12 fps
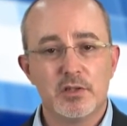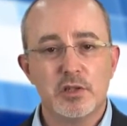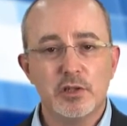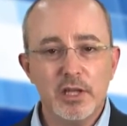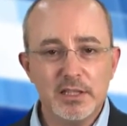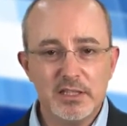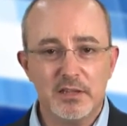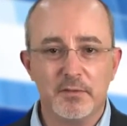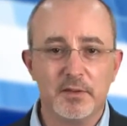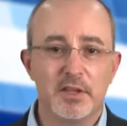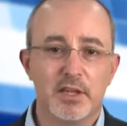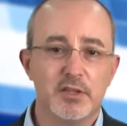So look at the
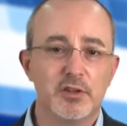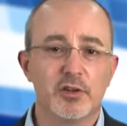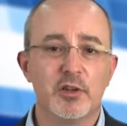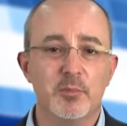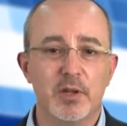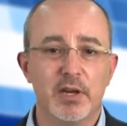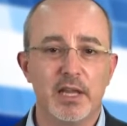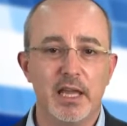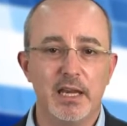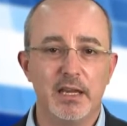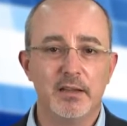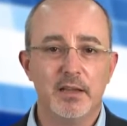different things you're
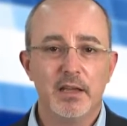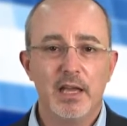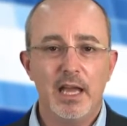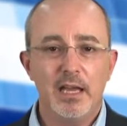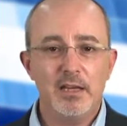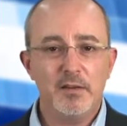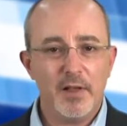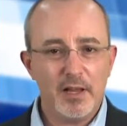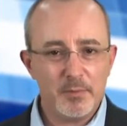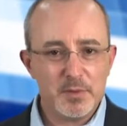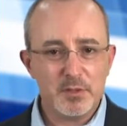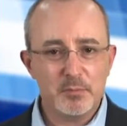communicating and
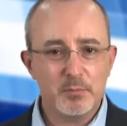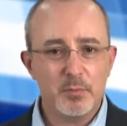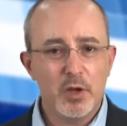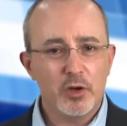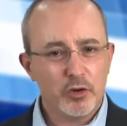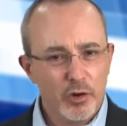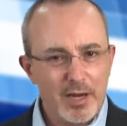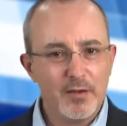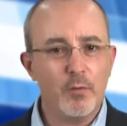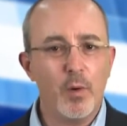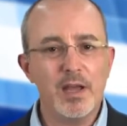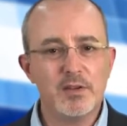develop some
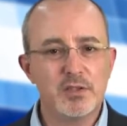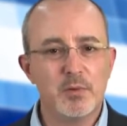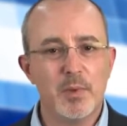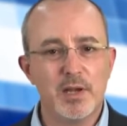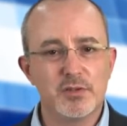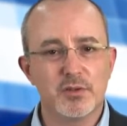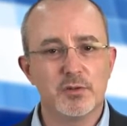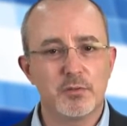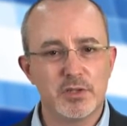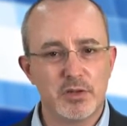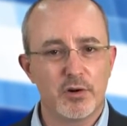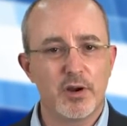creative ways to measure the
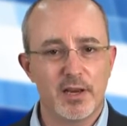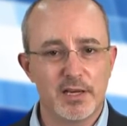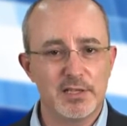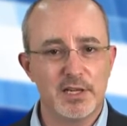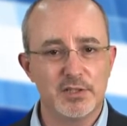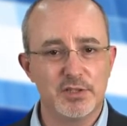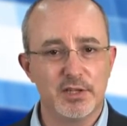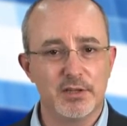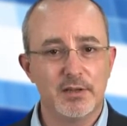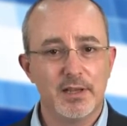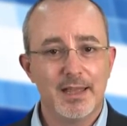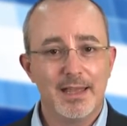return on
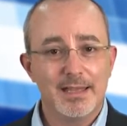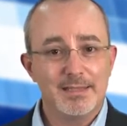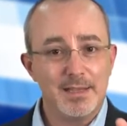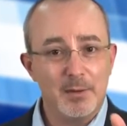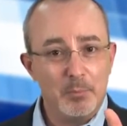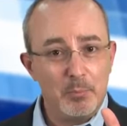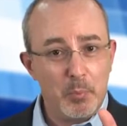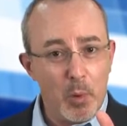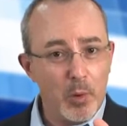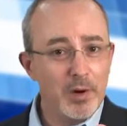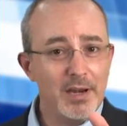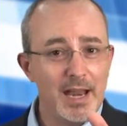attention. It's an
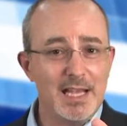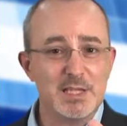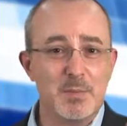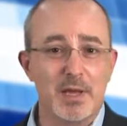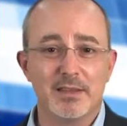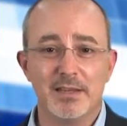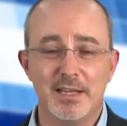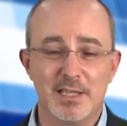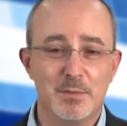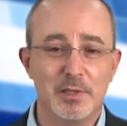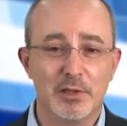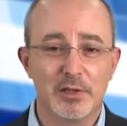important aspect that needs
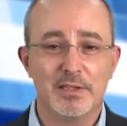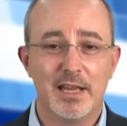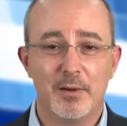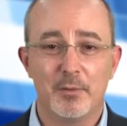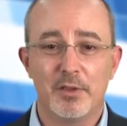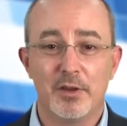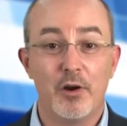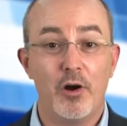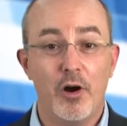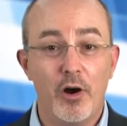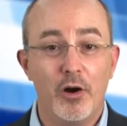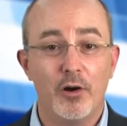to be looked at within
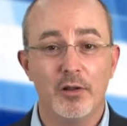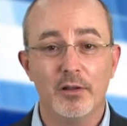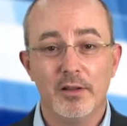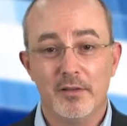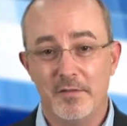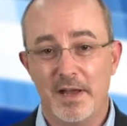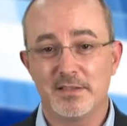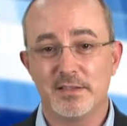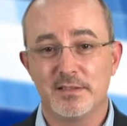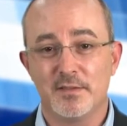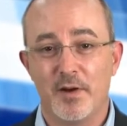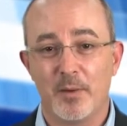all
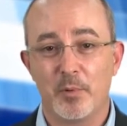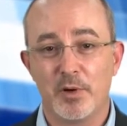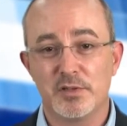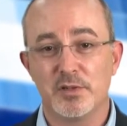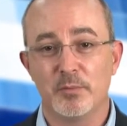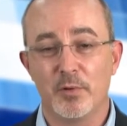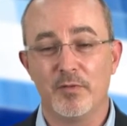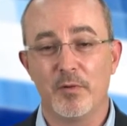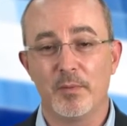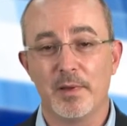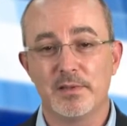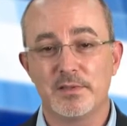facets of operational
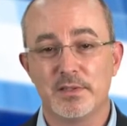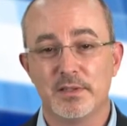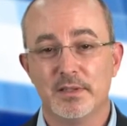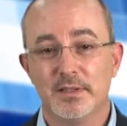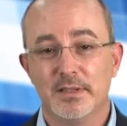performance.